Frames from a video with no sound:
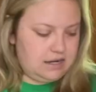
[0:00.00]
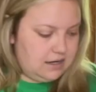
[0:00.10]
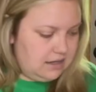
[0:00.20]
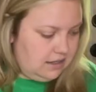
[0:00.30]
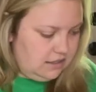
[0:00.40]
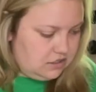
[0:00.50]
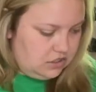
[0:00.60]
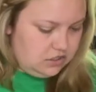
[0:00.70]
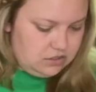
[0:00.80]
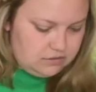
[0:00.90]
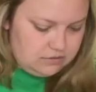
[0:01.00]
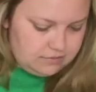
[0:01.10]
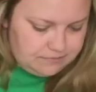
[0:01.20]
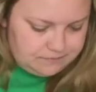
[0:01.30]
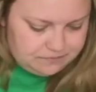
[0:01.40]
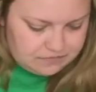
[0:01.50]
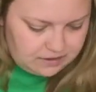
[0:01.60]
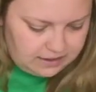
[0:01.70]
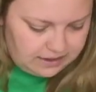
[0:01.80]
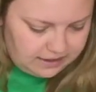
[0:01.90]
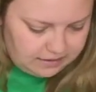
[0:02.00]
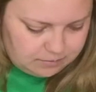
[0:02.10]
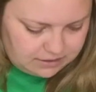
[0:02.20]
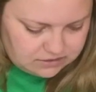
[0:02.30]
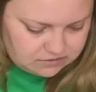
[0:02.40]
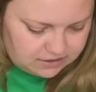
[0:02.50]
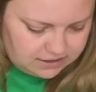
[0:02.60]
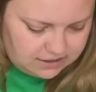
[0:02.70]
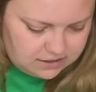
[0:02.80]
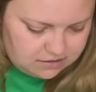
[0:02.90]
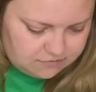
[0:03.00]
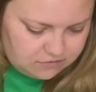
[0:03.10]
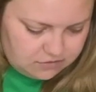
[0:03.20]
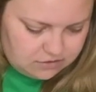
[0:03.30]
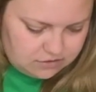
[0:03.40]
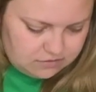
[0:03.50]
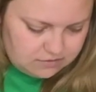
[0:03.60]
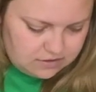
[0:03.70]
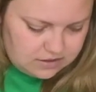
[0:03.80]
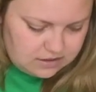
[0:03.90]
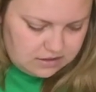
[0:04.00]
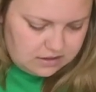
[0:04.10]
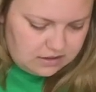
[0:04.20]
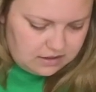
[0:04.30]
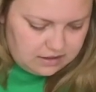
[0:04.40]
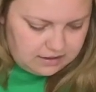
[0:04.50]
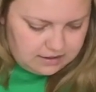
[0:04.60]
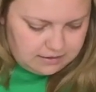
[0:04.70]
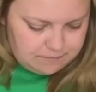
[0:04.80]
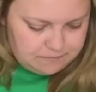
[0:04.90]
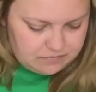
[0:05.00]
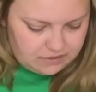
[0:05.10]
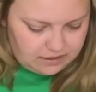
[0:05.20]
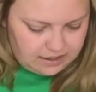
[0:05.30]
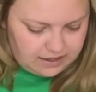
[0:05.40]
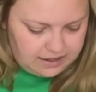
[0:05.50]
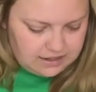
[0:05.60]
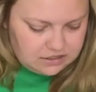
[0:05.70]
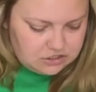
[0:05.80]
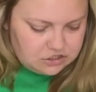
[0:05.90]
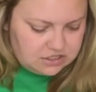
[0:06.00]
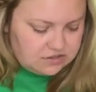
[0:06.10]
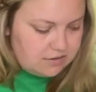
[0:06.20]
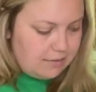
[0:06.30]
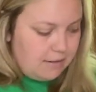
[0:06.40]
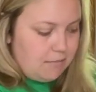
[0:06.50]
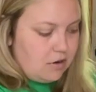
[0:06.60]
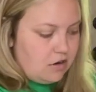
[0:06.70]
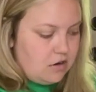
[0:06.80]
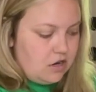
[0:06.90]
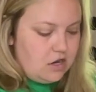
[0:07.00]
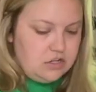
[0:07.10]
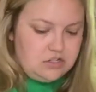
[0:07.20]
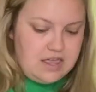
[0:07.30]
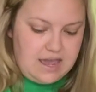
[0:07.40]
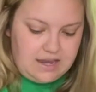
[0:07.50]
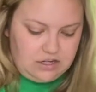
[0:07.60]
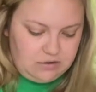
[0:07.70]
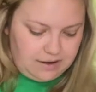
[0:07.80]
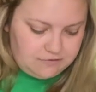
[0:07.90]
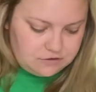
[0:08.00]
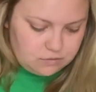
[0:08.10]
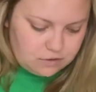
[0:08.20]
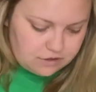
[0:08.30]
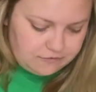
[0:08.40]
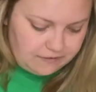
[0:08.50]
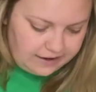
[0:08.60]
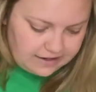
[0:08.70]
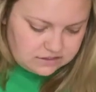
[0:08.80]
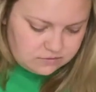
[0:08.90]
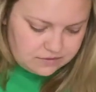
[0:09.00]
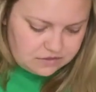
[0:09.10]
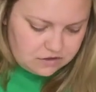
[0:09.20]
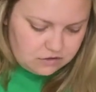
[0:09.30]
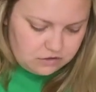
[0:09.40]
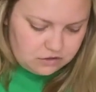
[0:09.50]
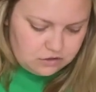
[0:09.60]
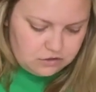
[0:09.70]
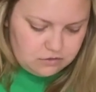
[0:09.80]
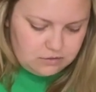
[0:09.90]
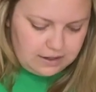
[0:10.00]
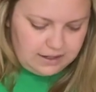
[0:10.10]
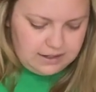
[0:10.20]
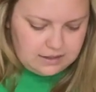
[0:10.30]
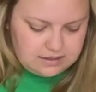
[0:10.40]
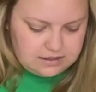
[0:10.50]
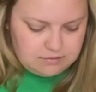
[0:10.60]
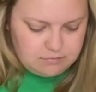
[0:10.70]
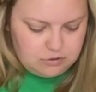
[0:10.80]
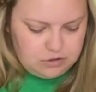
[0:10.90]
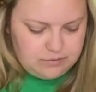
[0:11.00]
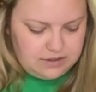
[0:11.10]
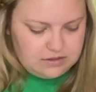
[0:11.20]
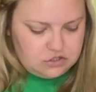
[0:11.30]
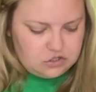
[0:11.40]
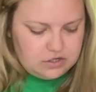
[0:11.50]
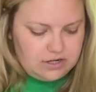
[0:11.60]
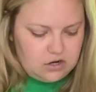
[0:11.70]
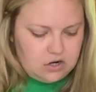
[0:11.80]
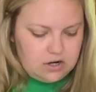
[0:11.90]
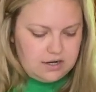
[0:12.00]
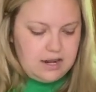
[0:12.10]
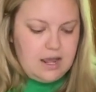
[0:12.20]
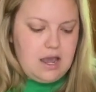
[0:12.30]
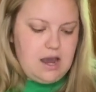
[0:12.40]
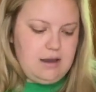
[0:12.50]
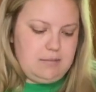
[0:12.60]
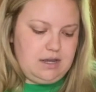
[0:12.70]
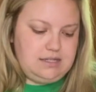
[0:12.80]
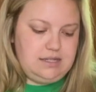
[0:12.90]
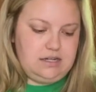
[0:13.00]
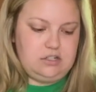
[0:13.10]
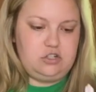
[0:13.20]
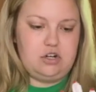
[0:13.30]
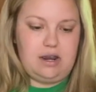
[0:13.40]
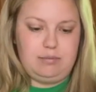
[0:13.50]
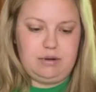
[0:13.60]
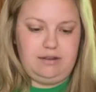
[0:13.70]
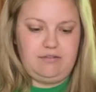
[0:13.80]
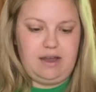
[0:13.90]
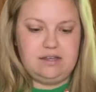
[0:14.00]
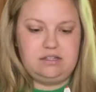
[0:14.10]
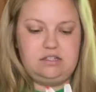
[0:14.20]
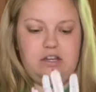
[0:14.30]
I need to add a piece right here of glue. And just remember that you have to work fast with the glue and gluing the string on because it does dry pretty fast.